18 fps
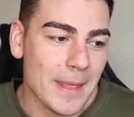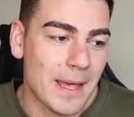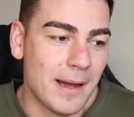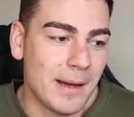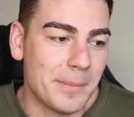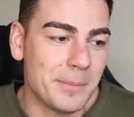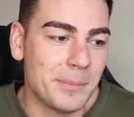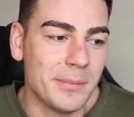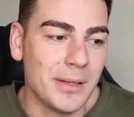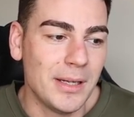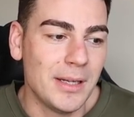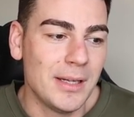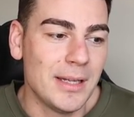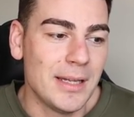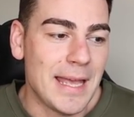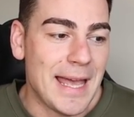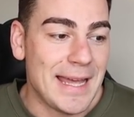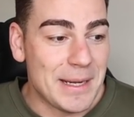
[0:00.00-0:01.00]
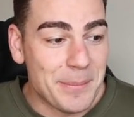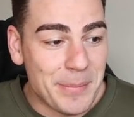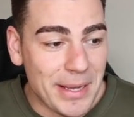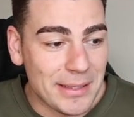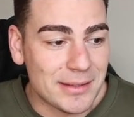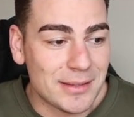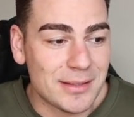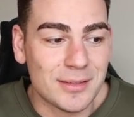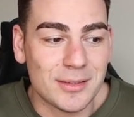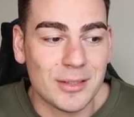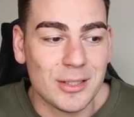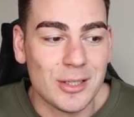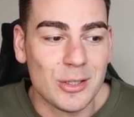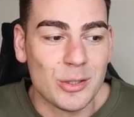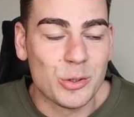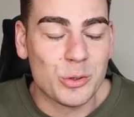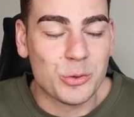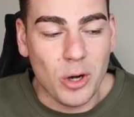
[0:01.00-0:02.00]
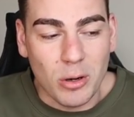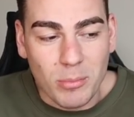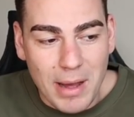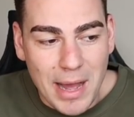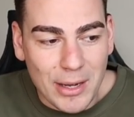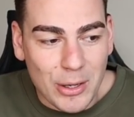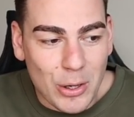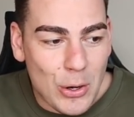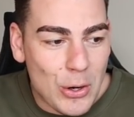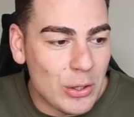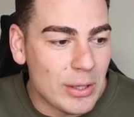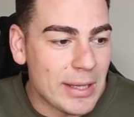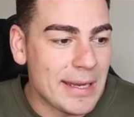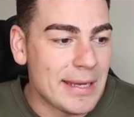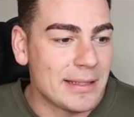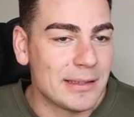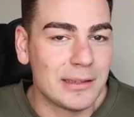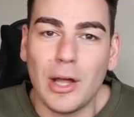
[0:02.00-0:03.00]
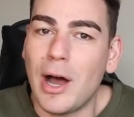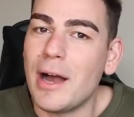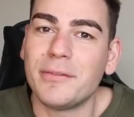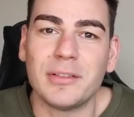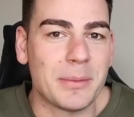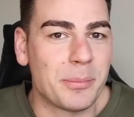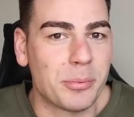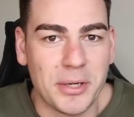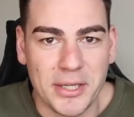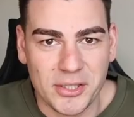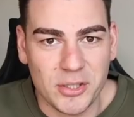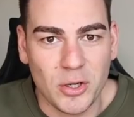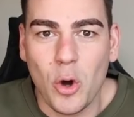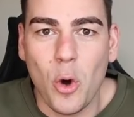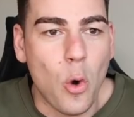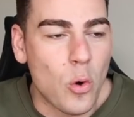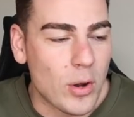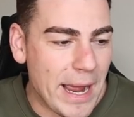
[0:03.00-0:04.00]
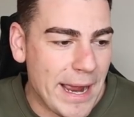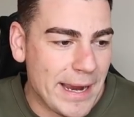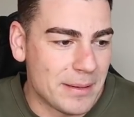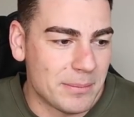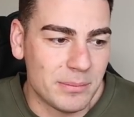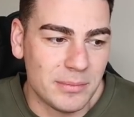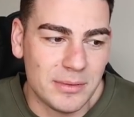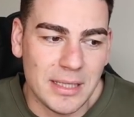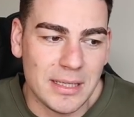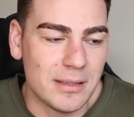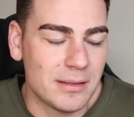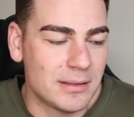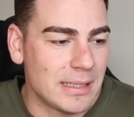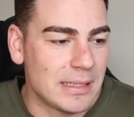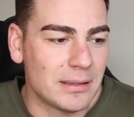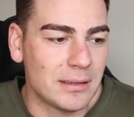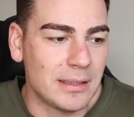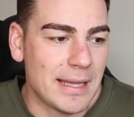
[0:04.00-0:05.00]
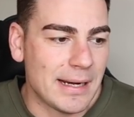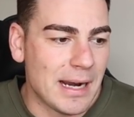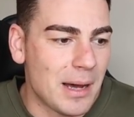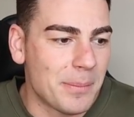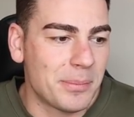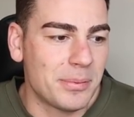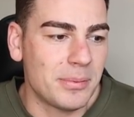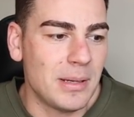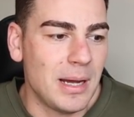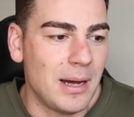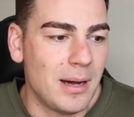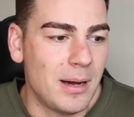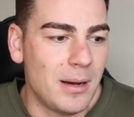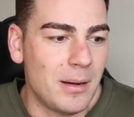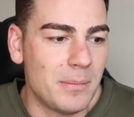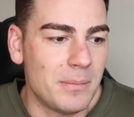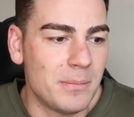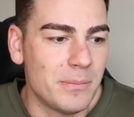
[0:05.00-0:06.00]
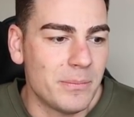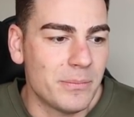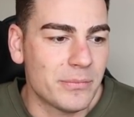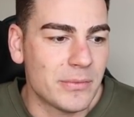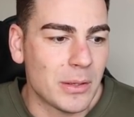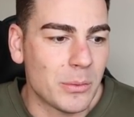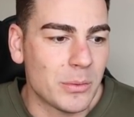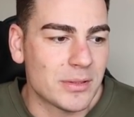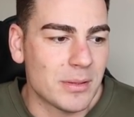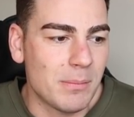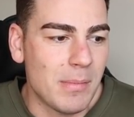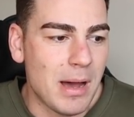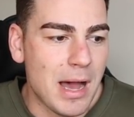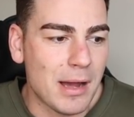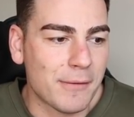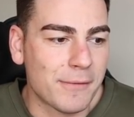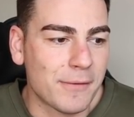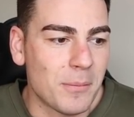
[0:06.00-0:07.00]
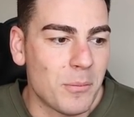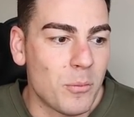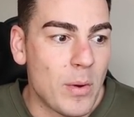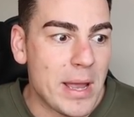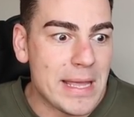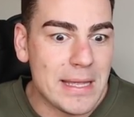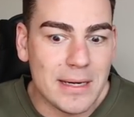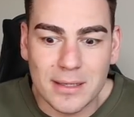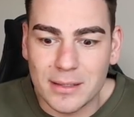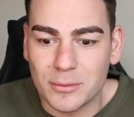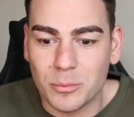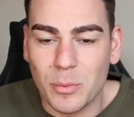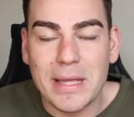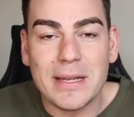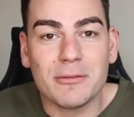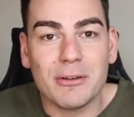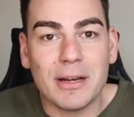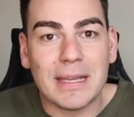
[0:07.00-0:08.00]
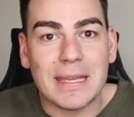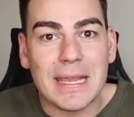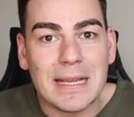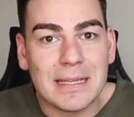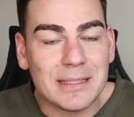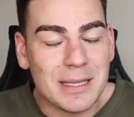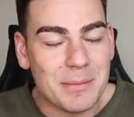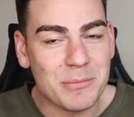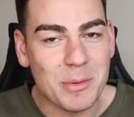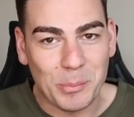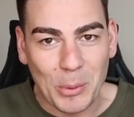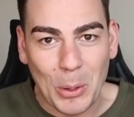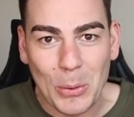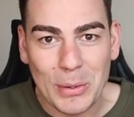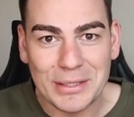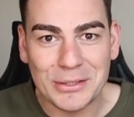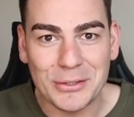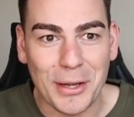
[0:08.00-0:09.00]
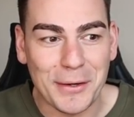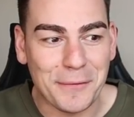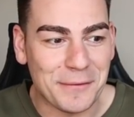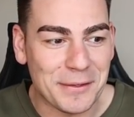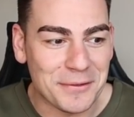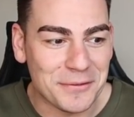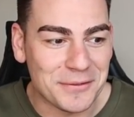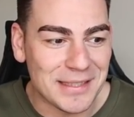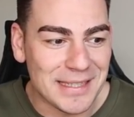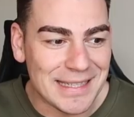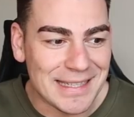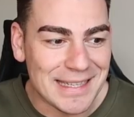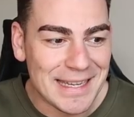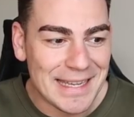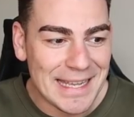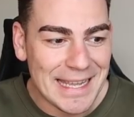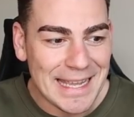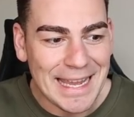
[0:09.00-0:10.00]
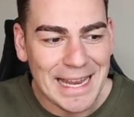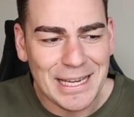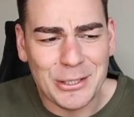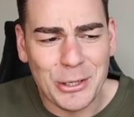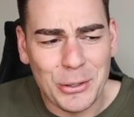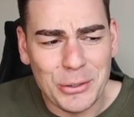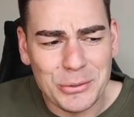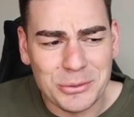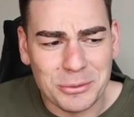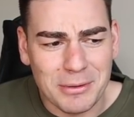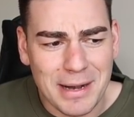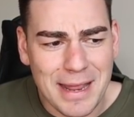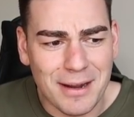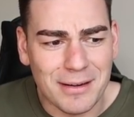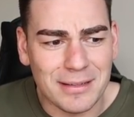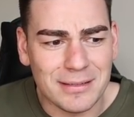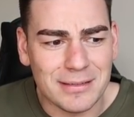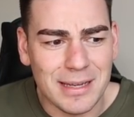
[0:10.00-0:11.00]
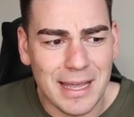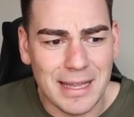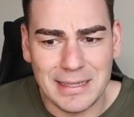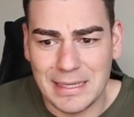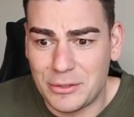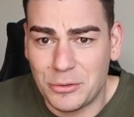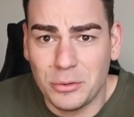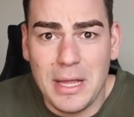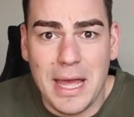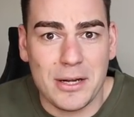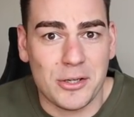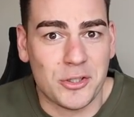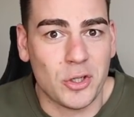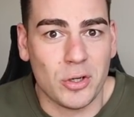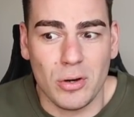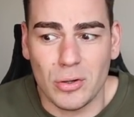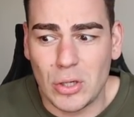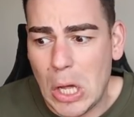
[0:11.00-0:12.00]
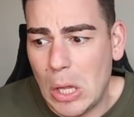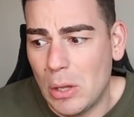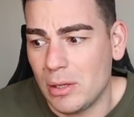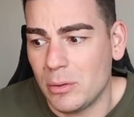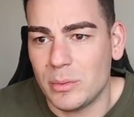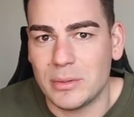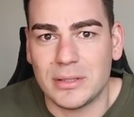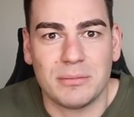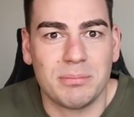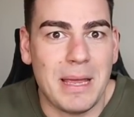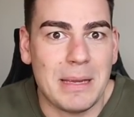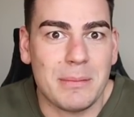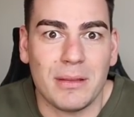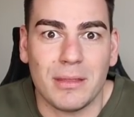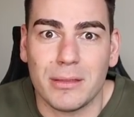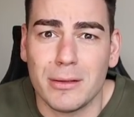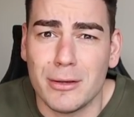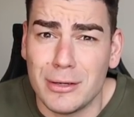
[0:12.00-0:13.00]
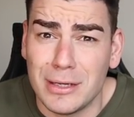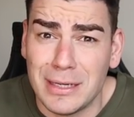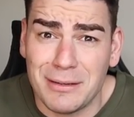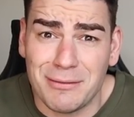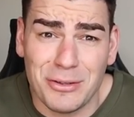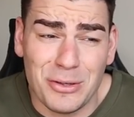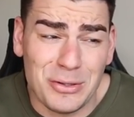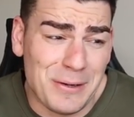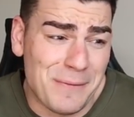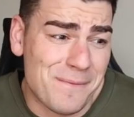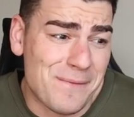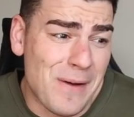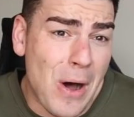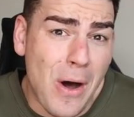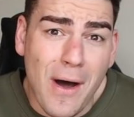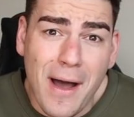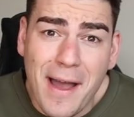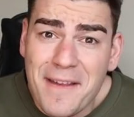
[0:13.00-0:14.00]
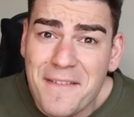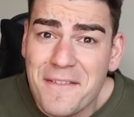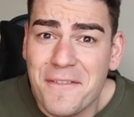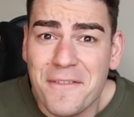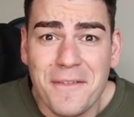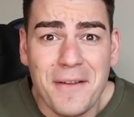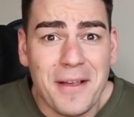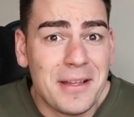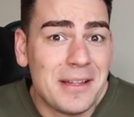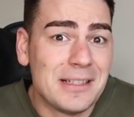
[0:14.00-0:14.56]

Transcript: Um, Eddie Betts, strong mark early, lively pressure all game, didn't didn't let up. Um, there was a mark from Weiters. Weitering kicks him the ball inside fifty. He turns around, and, and he should have had a shot on goal. It was maybe thirty, thirty-five.